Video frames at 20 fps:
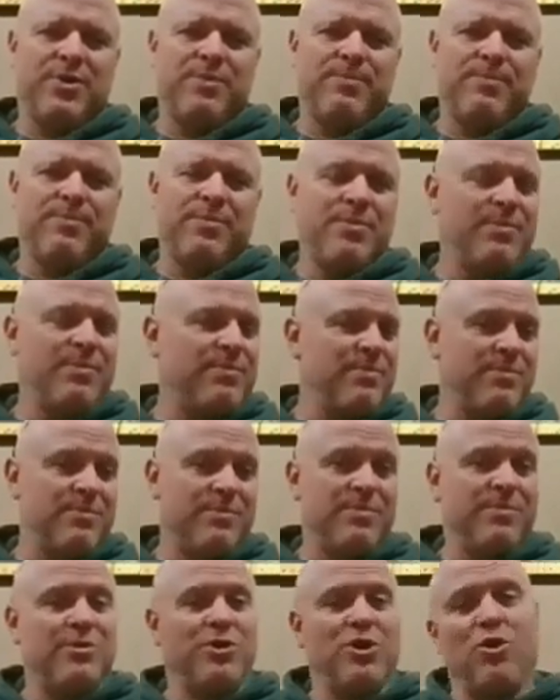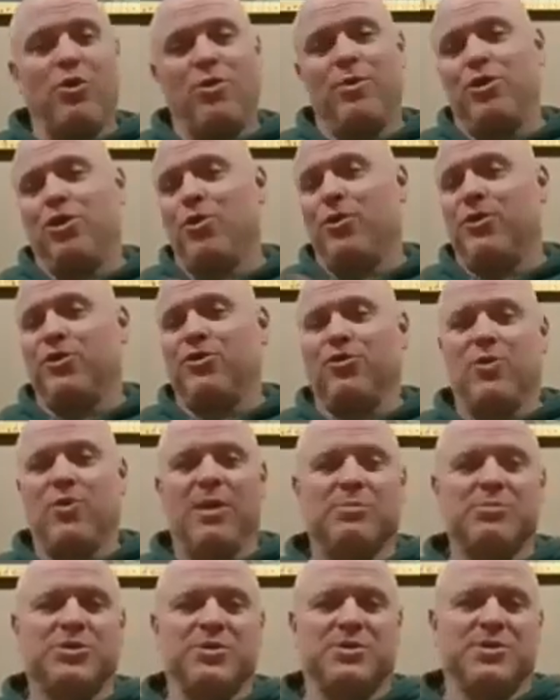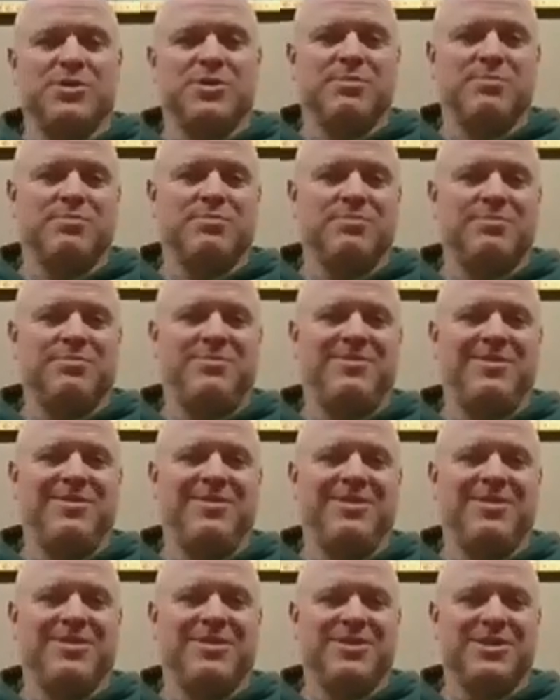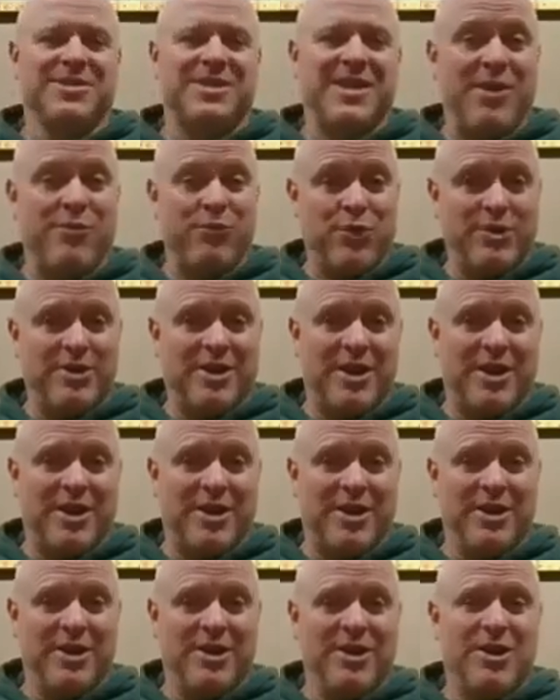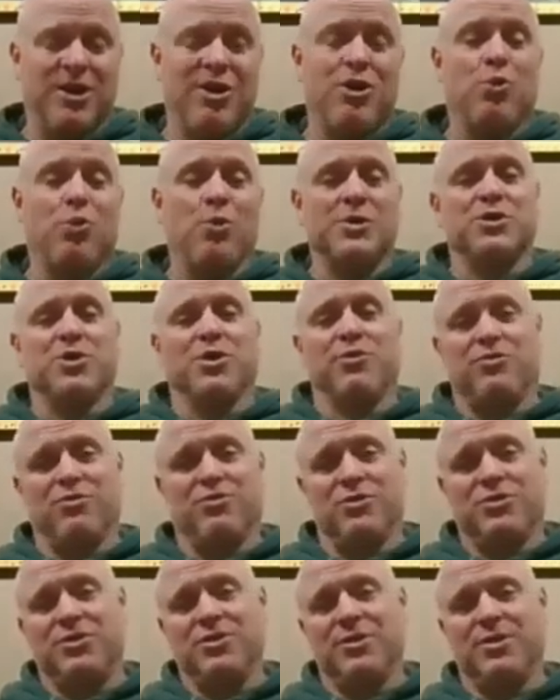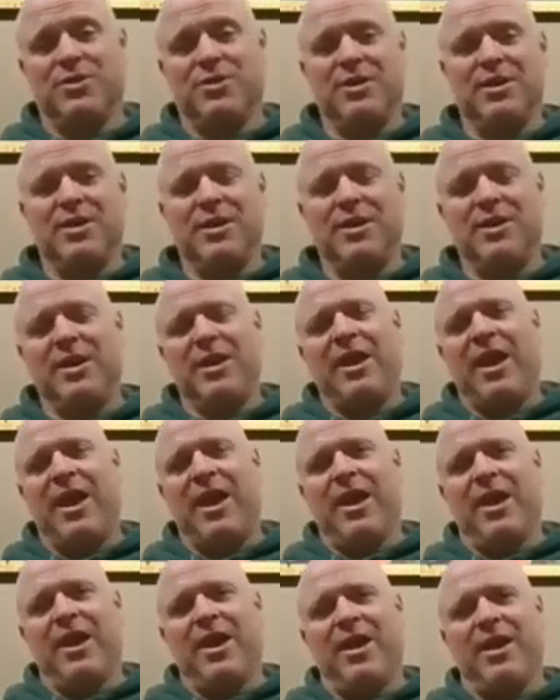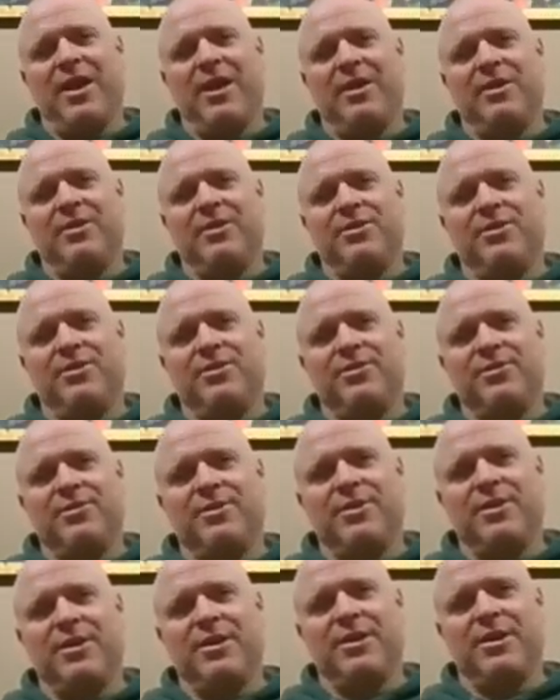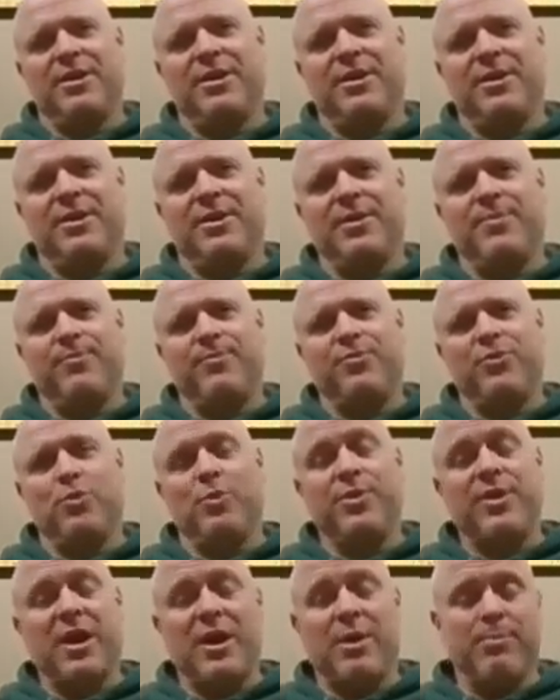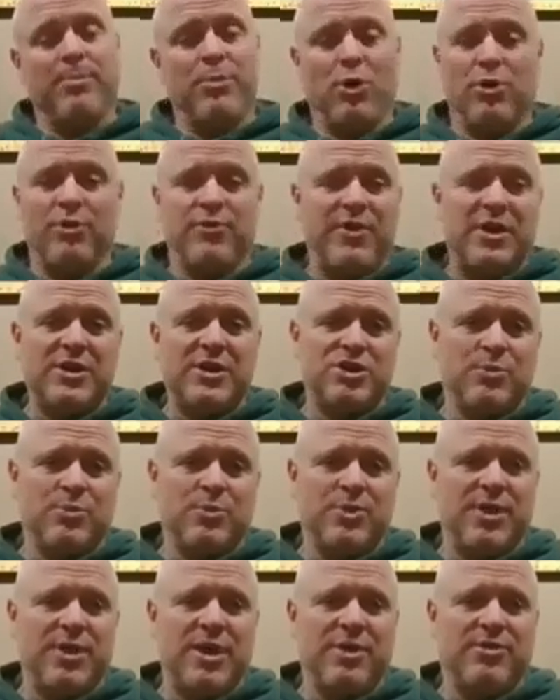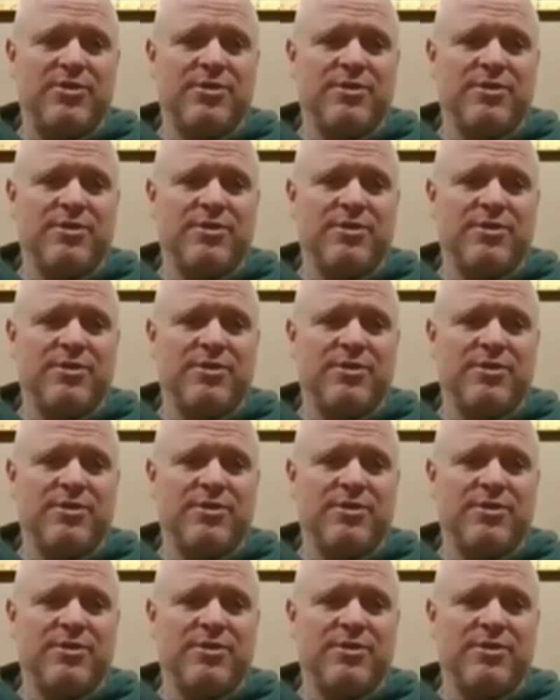right? No interruptions. Just every day we serve Krishna, and without motivation,